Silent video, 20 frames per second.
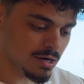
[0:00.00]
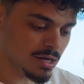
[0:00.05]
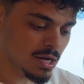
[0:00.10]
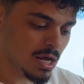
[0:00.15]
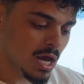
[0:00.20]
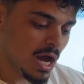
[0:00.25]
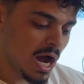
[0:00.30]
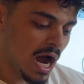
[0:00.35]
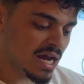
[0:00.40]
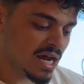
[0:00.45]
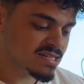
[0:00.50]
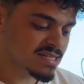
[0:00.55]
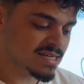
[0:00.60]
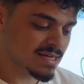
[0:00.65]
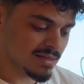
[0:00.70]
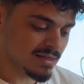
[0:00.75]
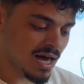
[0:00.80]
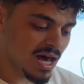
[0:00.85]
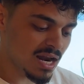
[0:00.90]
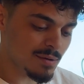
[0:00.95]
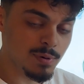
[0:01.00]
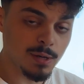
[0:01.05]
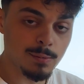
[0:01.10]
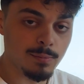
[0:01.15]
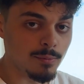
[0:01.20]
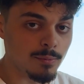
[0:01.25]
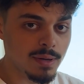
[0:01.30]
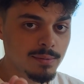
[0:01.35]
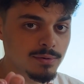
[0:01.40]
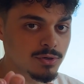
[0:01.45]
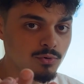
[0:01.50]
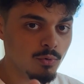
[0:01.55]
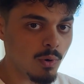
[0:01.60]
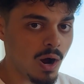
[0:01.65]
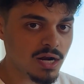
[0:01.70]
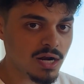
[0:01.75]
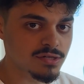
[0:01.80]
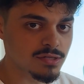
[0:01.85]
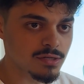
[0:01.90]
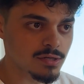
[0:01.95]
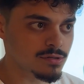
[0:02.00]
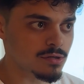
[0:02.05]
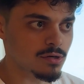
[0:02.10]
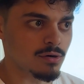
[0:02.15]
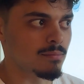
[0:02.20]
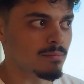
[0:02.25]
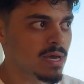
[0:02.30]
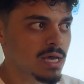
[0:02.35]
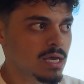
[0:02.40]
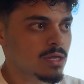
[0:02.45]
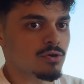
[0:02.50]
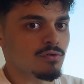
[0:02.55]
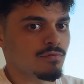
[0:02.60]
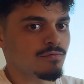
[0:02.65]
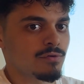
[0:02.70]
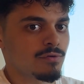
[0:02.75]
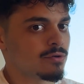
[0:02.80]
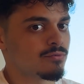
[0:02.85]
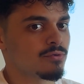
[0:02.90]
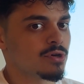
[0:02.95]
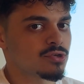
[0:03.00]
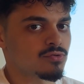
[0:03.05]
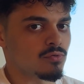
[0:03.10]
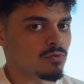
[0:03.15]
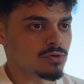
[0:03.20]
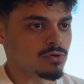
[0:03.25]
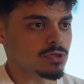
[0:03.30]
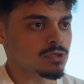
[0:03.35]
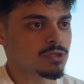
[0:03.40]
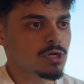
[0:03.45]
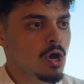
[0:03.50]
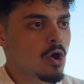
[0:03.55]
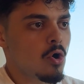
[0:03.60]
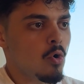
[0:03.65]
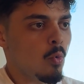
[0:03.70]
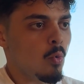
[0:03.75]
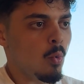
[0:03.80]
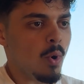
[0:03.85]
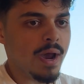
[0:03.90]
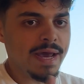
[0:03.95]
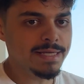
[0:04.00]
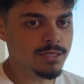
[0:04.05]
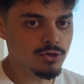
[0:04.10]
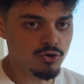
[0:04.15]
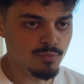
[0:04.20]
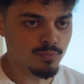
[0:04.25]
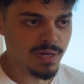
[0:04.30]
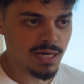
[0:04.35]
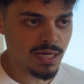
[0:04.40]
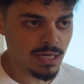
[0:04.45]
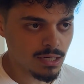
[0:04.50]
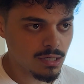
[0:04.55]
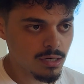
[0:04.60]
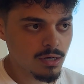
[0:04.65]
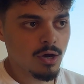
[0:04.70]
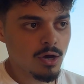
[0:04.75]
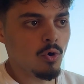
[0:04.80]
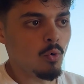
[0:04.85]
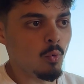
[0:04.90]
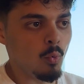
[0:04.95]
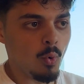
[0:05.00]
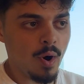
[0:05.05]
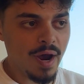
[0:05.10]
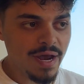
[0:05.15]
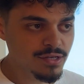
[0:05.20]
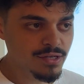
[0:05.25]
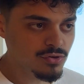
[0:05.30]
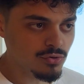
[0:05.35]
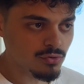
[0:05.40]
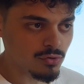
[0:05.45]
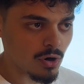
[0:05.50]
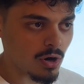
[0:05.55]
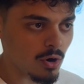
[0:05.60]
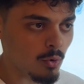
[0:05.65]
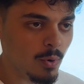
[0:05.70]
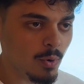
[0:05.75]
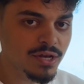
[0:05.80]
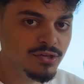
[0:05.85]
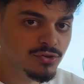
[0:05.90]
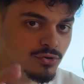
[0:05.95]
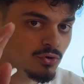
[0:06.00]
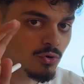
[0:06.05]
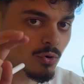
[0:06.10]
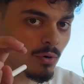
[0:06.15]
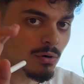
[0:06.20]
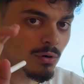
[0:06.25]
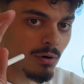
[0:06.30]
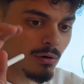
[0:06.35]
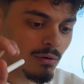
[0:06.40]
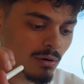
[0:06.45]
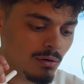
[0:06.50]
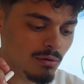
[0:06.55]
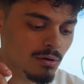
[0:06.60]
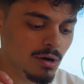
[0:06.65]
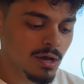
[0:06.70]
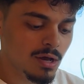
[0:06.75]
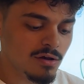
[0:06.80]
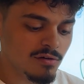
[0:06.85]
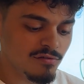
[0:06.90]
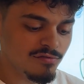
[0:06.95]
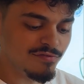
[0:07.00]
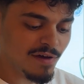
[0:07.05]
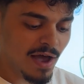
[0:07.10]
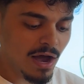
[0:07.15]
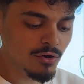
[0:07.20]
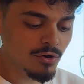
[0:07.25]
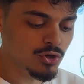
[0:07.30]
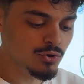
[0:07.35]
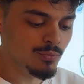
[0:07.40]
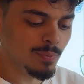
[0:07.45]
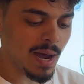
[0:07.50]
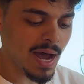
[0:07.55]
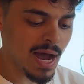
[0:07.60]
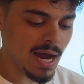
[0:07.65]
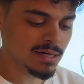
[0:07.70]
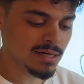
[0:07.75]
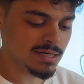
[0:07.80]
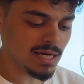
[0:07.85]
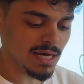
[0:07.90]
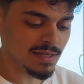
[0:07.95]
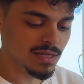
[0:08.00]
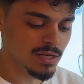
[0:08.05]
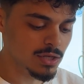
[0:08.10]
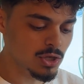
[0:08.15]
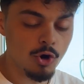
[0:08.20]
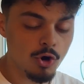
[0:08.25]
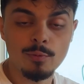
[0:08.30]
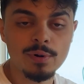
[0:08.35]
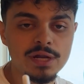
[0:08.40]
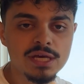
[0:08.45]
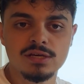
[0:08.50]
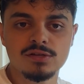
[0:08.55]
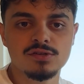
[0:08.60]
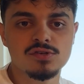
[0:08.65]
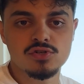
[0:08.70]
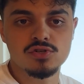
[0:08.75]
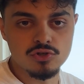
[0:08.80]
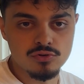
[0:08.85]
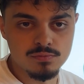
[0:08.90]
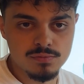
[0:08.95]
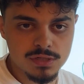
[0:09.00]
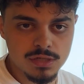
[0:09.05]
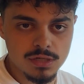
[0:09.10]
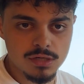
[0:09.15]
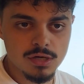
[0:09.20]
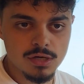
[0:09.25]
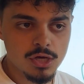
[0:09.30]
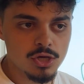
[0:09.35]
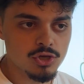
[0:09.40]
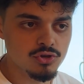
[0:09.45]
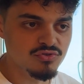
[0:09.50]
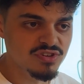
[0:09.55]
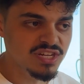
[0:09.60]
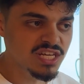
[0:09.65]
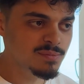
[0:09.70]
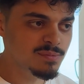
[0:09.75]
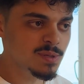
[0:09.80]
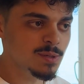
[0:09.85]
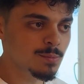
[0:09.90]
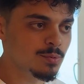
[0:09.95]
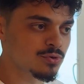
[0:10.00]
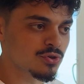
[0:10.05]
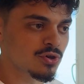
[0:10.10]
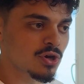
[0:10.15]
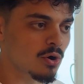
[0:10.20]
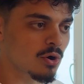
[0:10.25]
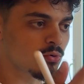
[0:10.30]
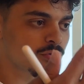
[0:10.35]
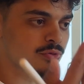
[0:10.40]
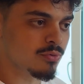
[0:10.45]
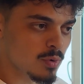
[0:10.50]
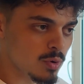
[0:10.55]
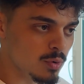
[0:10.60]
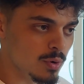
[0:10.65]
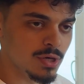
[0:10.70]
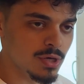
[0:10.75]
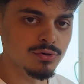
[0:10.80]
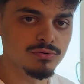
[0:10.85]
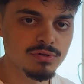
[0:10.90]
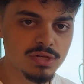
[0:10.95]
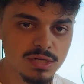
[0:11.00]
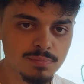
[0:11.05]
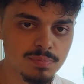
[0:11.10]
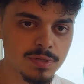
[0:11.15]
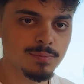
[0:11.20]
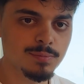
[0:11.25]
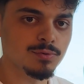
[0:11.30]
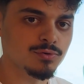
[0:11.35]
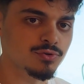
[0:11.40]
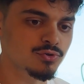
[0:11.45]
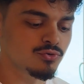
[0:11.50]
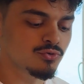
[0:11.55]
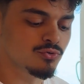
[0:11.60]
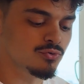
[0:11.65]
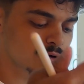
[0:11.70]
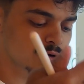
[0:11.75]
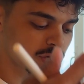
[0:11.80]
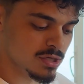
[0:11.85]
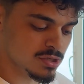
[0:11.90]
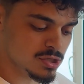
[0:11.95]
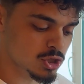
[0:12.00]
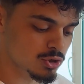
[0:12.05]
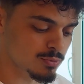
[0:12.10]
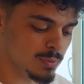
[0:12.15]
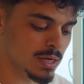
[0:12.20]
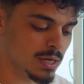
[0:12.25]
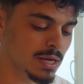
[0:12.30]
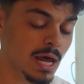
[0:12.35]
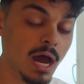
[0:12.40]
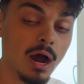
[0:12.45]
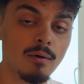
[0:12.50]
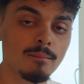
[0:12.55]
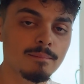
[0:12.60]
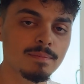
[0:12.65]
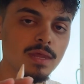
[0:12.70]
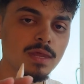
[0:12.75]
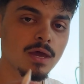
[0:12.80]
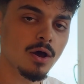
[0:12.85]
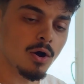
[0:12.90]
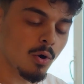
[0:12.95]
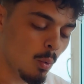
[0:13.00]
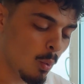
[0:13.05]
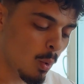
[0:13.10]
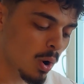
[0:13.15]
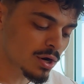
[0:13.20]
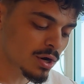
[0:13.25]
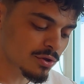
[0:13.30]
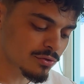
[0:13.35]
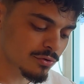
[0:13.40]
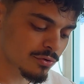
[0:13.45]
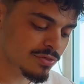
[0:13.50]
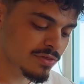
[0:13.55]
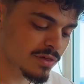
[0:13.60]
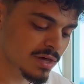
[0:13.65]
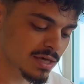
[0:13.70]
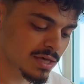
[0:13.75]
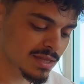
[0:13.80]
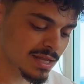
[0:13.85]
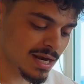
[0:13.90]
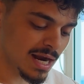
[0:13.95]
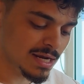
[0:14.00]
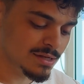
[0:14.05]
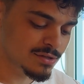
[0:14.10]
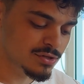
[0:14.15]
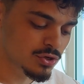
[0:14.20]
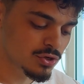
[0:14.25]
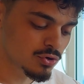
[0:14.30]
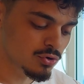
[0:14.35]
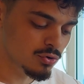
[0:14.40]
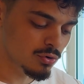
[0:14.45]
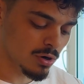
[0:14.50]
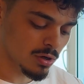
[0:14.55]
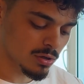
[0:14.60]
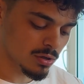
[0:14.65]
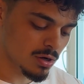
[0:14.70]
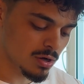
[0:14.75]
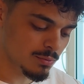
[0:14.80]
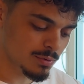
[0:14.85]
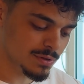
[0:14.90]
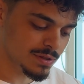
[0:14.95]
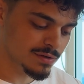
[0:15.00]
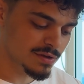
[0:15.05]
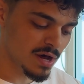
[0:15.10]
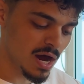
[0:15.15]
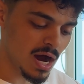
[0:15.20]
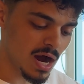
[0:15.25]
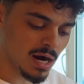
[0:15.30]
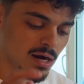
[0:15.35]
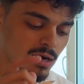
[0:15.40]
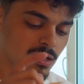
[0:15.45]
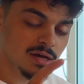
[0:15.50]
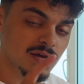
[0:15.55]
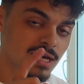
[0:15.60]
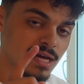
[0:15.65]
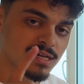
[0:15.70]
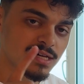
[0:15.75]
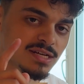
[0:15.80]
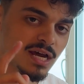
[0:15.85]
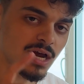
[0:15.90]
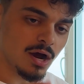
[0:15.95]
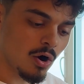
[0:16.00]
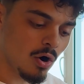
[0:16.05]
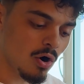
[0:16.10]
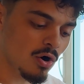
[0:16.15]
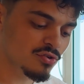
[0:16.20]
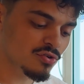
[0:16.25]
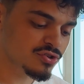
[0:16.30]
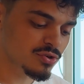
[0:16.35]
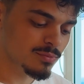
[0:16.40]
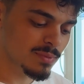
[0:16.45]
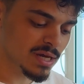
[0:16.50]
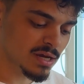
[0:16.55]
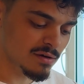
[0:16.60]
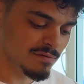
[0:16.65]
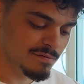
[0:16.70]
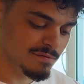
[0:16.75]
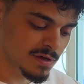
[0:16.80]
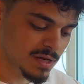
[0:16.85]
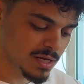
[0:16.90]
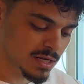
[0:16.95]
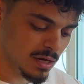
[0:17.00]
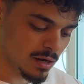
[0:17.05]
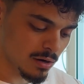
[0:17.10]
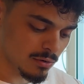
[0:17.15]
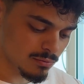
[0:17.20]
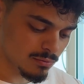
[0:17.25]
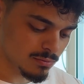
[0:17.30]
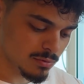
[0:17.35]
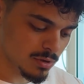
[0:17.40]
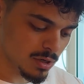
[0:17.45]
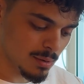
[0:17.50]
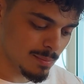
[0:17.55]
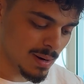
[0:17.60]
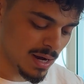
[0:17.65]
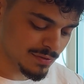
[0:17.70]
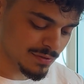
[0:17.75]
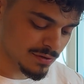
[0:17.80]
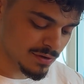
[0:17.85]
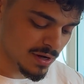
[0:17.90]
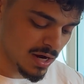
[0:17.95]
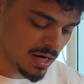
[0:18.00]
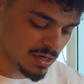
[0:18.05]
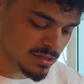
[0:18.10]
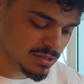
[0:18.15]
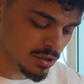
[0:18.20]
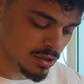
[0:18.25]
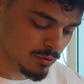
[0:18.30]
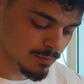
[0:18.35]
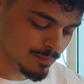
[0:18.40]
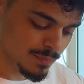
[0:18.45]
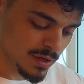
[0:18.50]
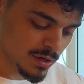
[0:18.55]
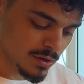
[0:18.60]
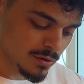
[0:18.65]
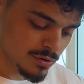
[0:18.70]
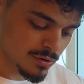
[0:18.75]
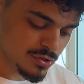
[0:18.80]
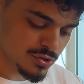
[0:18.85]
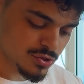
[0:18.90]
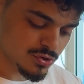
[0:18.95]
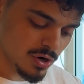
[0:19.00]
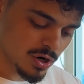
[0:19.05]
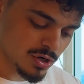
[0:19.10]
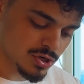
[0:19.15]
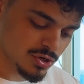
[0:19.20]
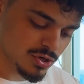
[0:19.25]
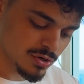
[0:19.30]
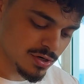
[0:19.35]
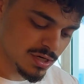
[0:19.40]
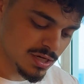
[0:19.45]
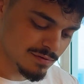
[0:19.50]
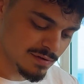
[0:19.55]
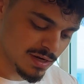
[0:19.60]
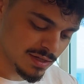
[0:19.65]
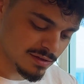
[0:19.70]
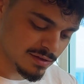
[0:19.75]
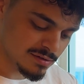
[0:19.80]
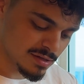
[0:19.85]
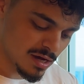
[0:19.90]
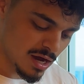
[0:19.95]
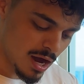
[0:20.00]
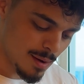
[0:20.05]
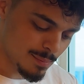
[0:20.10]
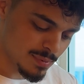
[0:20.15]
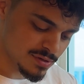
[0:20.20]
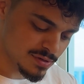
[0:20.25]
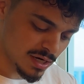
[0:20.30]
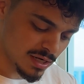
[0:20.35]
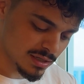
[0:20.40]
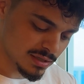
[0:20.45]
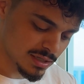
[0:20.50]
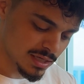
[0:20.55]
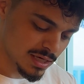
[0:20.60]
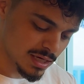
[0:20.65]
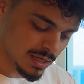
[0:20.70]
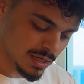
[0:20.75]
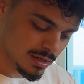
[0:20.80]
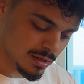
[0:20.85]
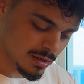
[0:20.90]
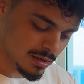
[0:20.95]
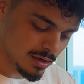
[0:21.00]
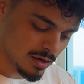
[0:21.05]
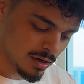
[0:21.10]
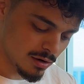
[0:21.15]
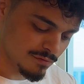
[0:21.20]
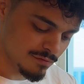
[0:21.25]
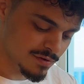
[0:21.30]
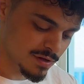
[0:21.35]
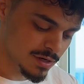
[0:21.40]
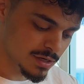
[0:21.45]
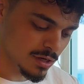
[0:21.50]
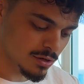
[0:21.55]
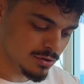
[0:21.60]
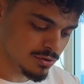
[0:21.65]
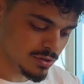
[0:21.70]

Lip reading: And I see a lot of people, maybe you watching this, that are making your free resources way too big, way too long, way too quote-unquote value-packed, and then nobody consumes it. You need people to go through it. You need people to consume it. Now, one other thing that I do along with the doc is I also make a video about the doc. So the structure, even at the top, is I link a video.